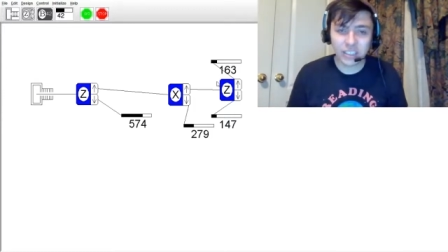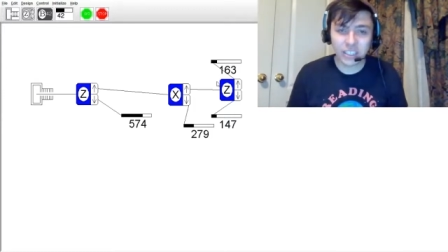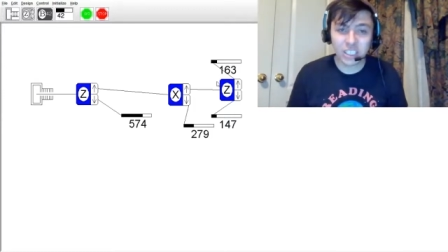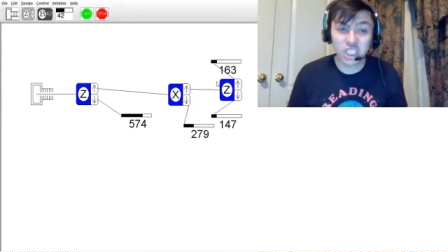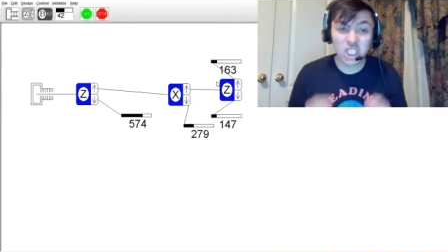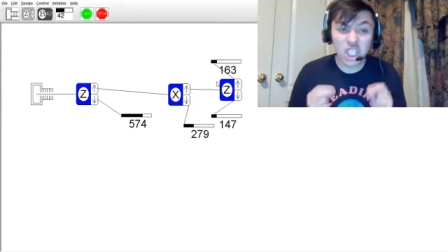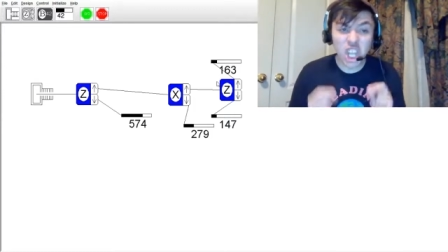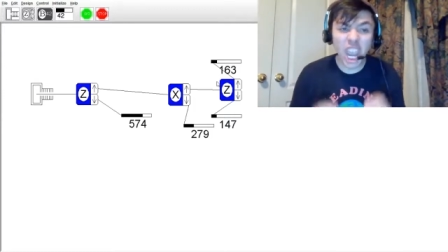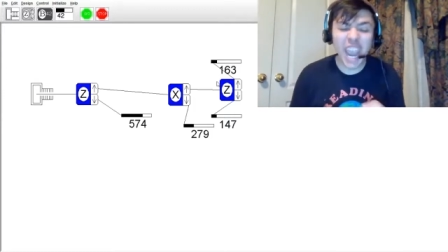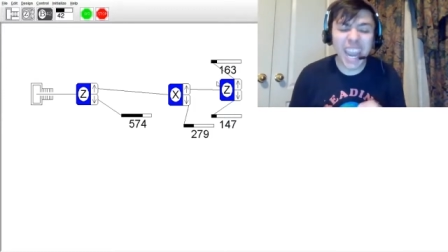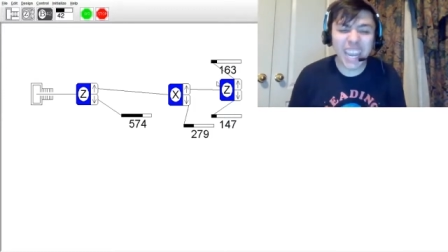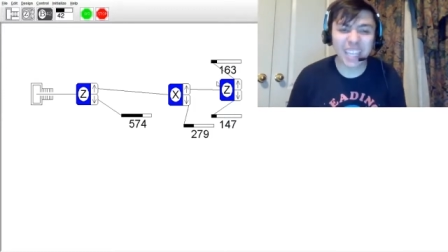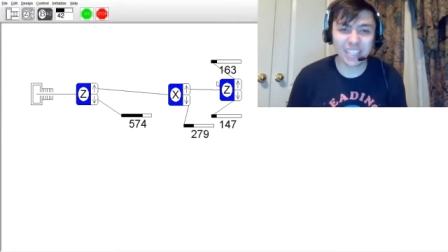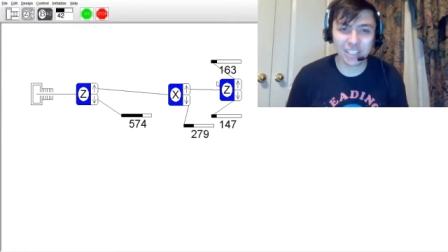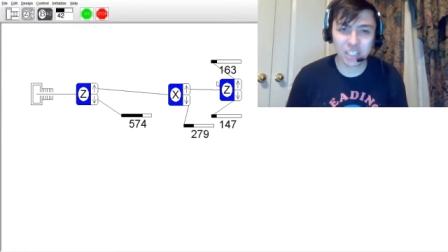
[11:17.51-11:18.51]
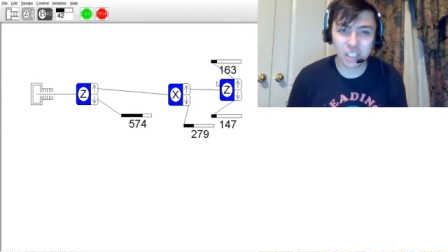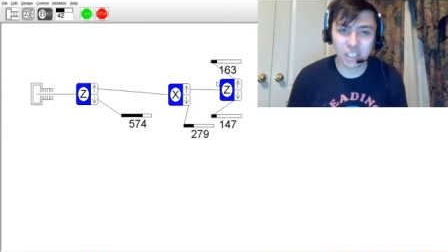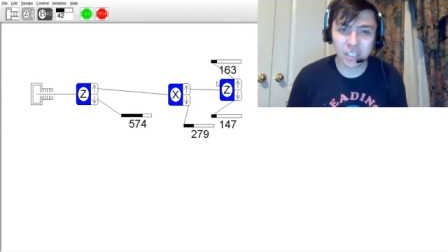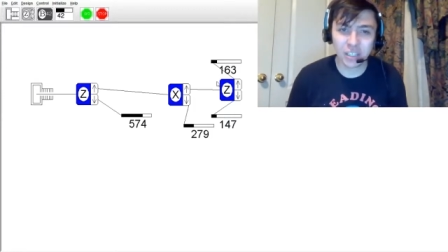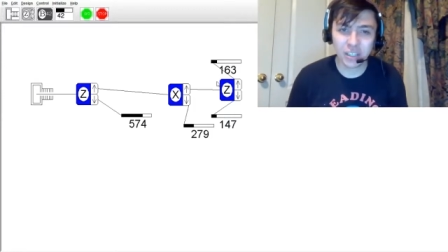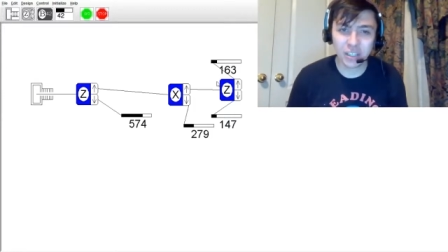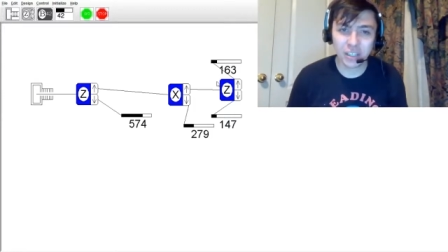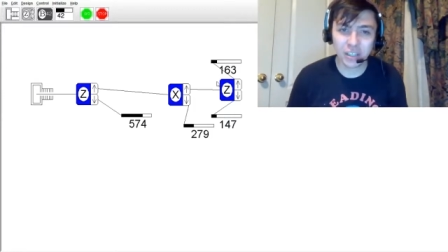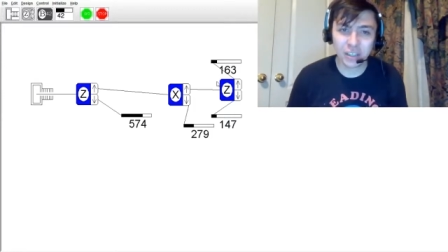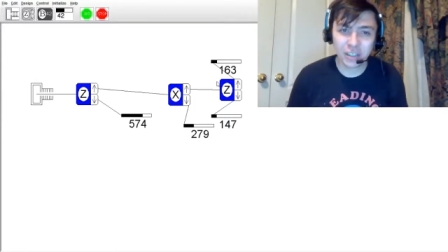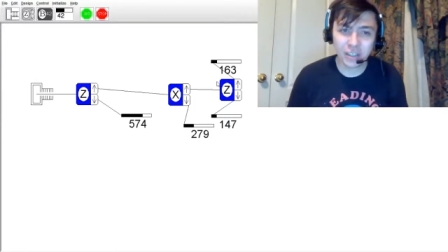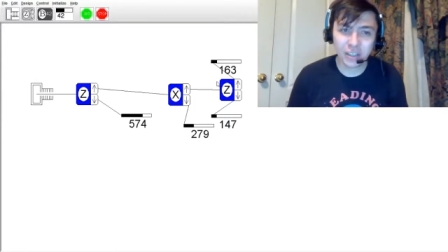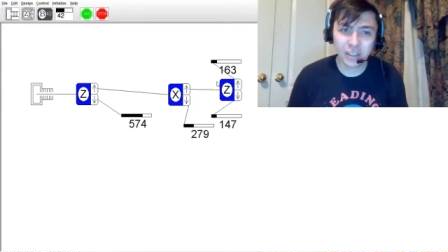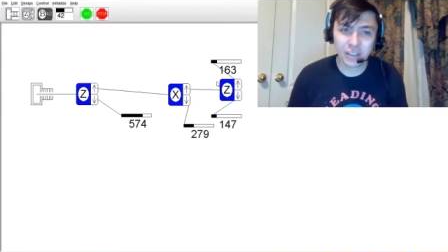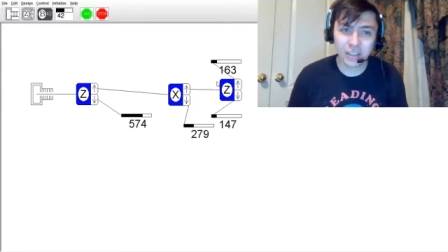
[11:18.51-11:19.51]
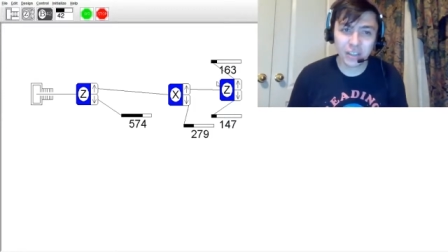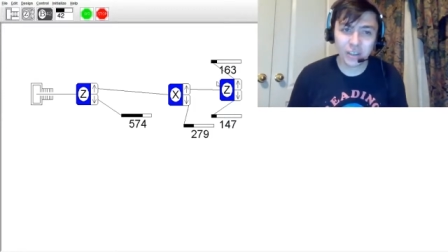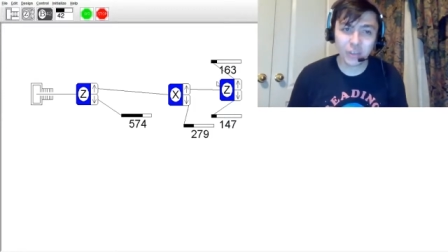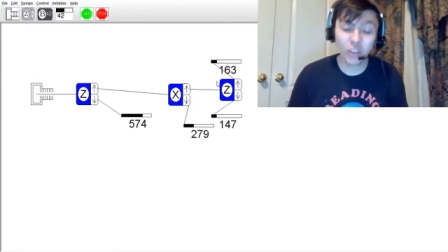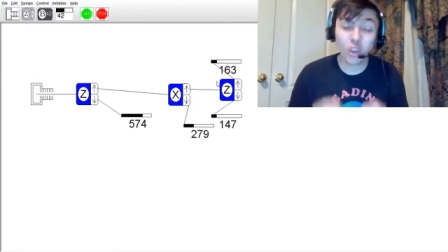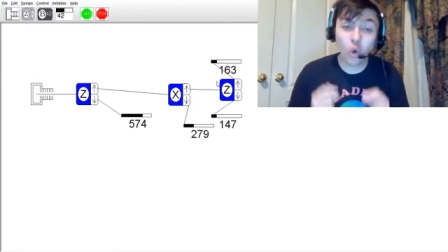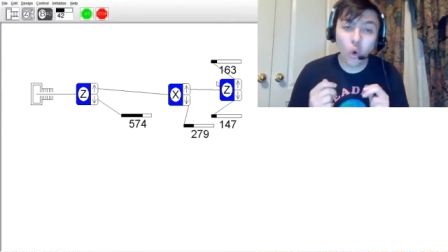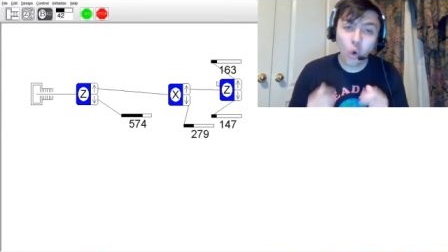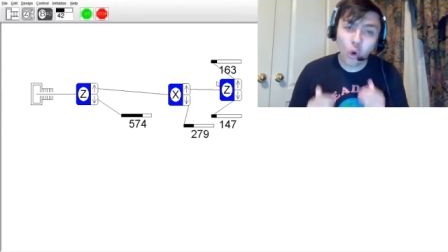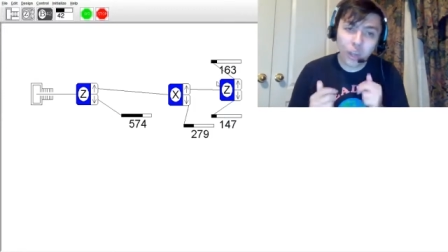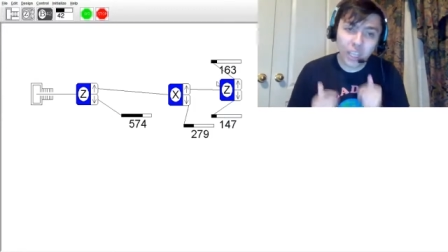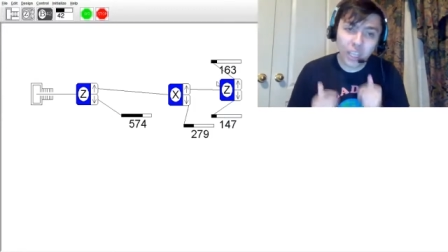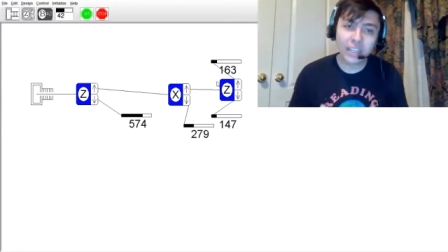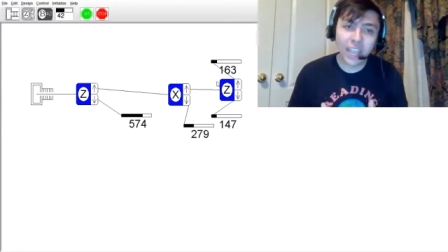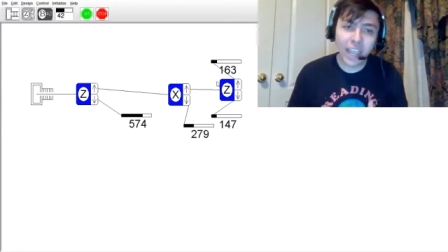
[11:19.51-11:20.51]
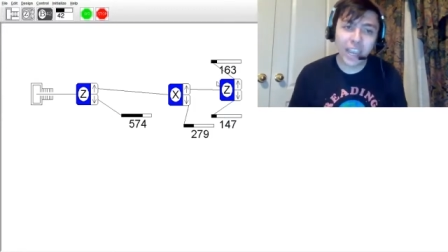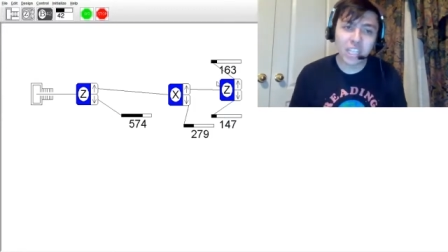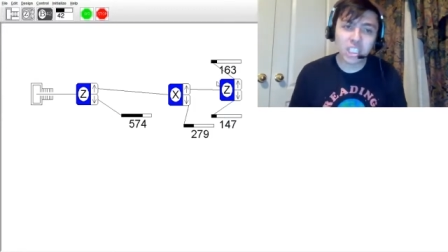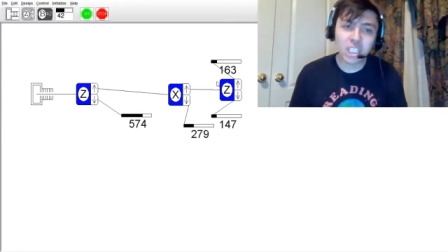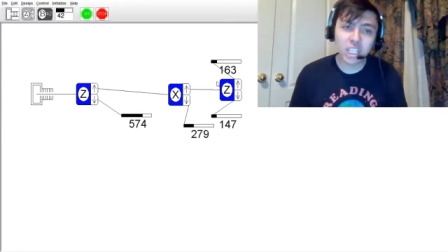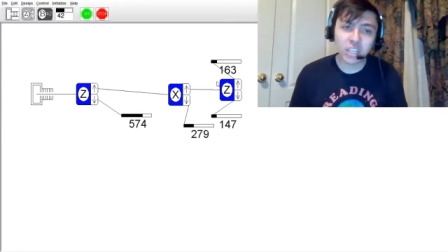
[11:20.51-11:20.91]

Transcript: changed the orientation